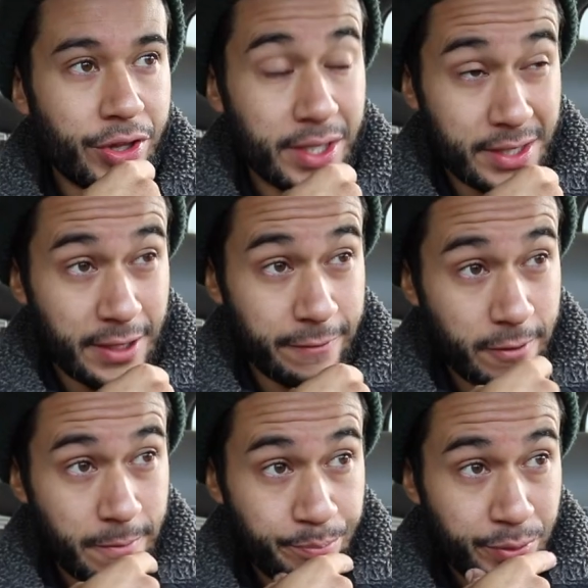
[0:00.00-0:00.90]
things I
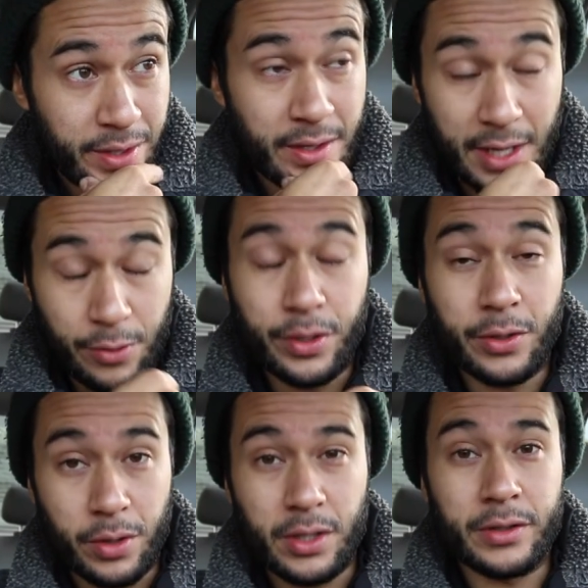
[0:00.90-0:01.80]
I really
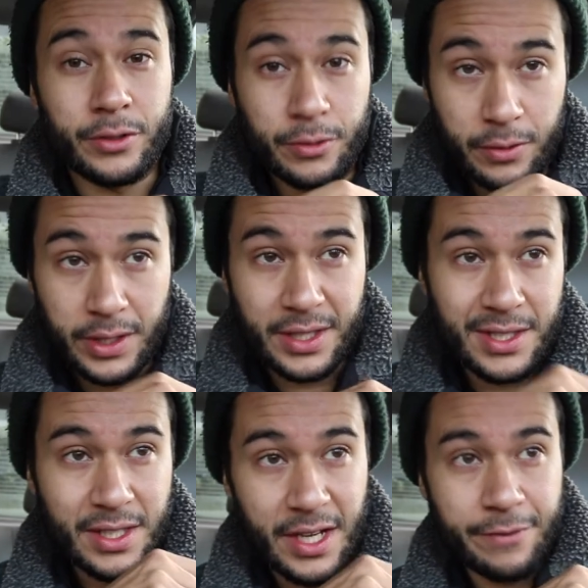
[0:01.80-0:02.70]
want to do in
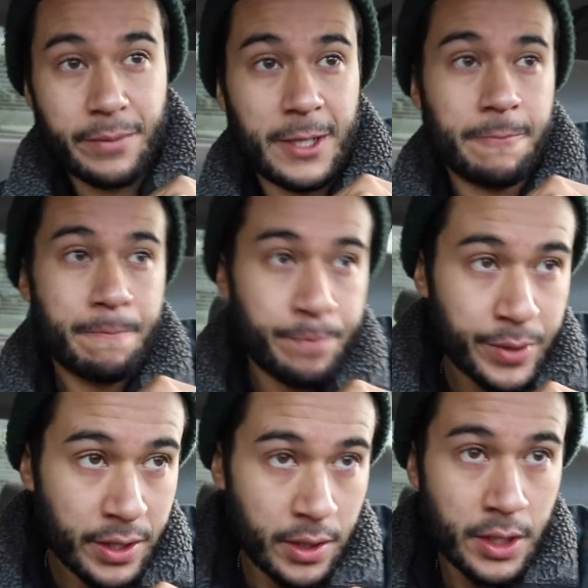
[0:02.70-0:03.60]
this life, man.
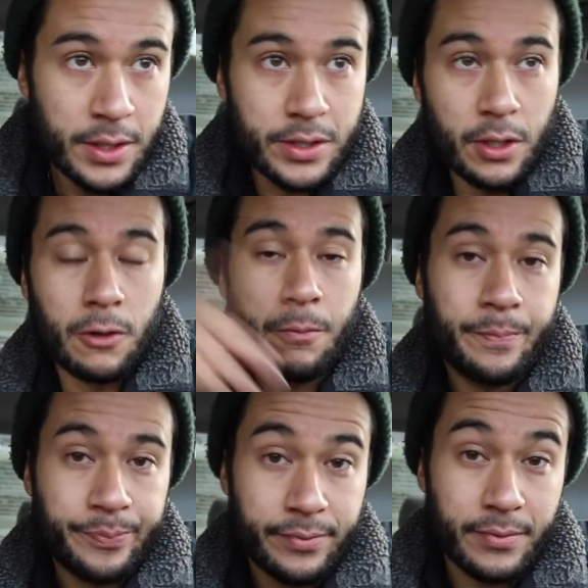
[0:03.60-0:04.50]
So,
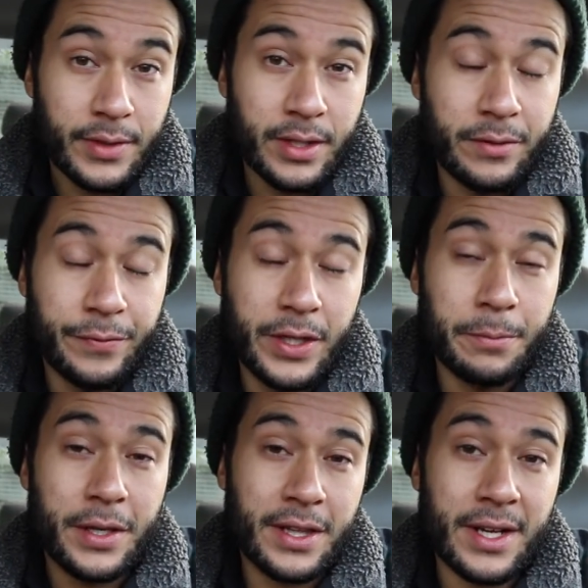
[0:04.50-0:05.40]
if
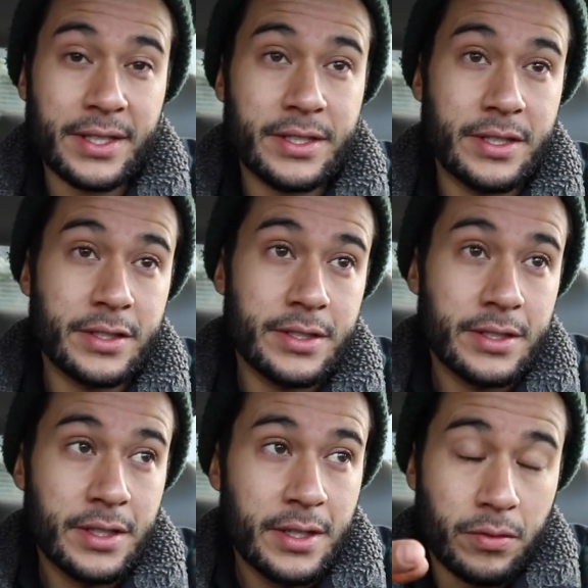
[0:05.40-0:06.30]
anybody likes
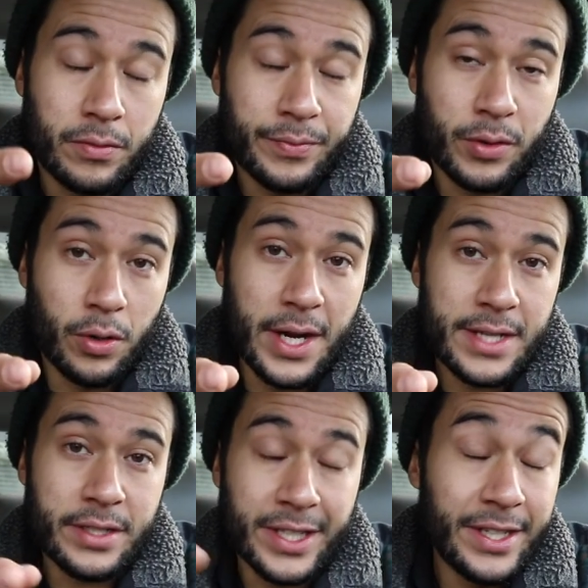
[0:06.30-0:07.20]
this or
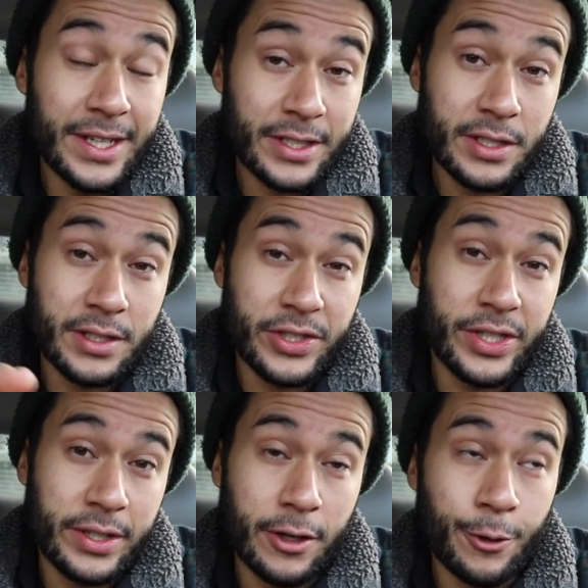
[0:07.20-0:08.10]
has a connection to
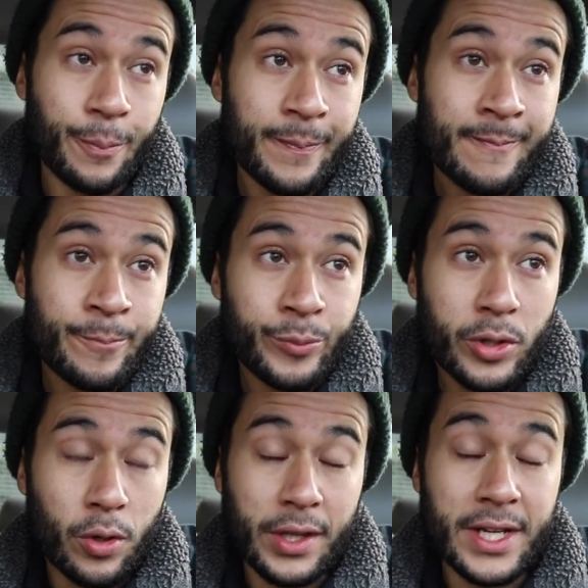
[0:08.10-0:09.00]
Chino
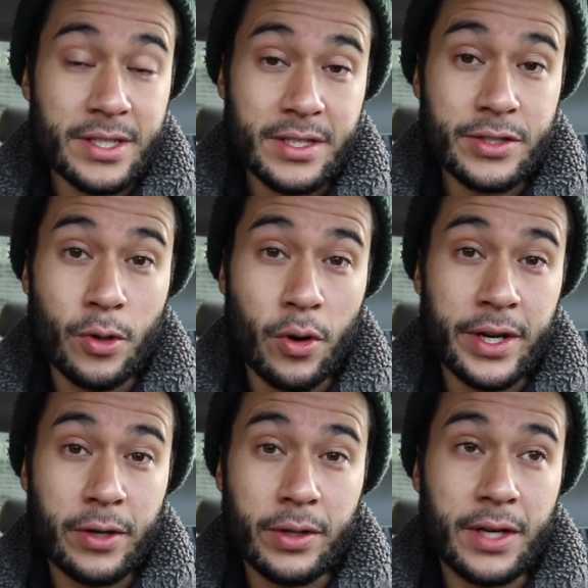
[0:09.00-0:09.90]
or likes this
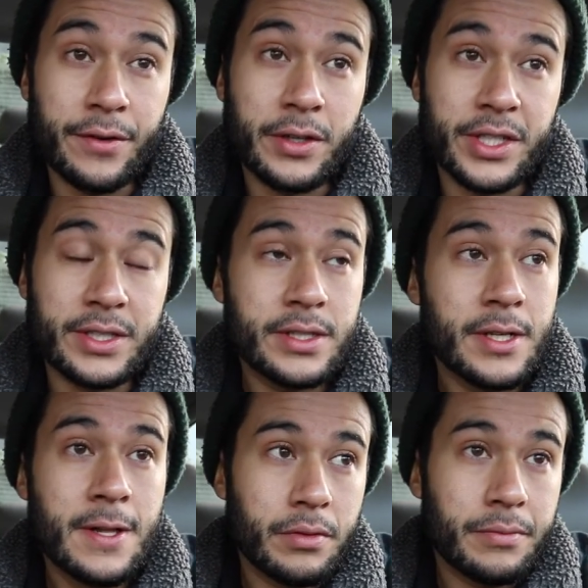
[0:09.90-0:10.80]
story or whatever, just
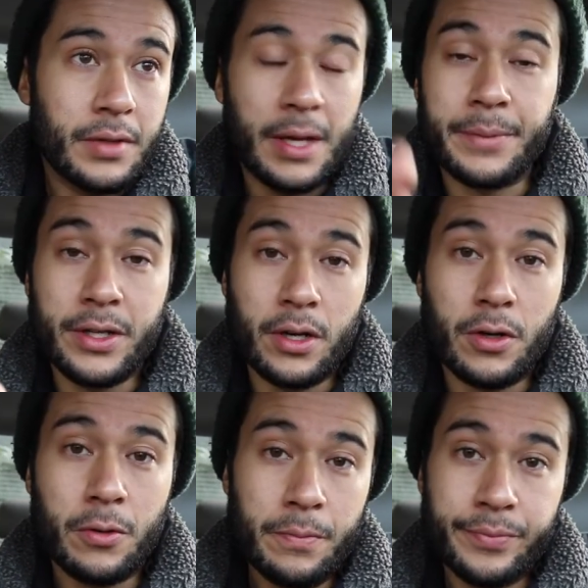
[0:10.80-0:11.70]
let me
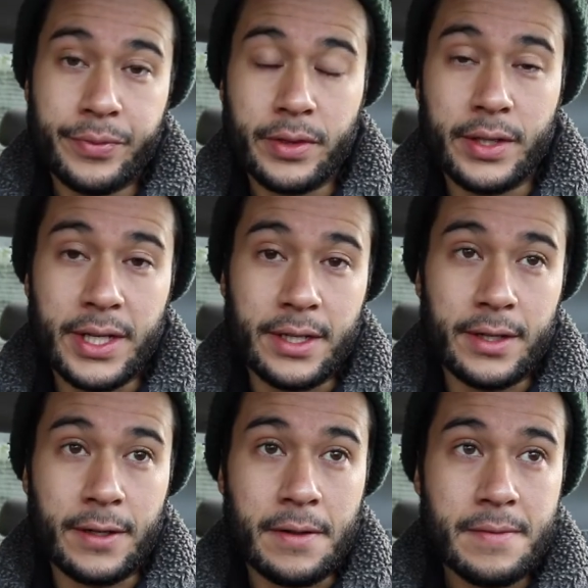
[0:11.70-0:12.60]
know that
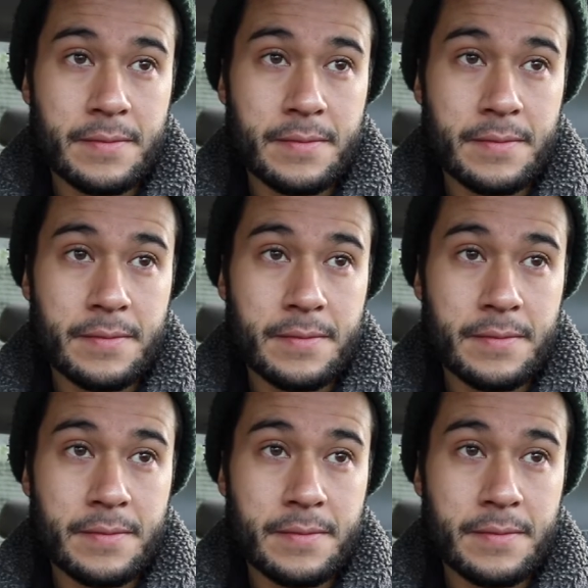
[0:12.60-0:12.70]
uh,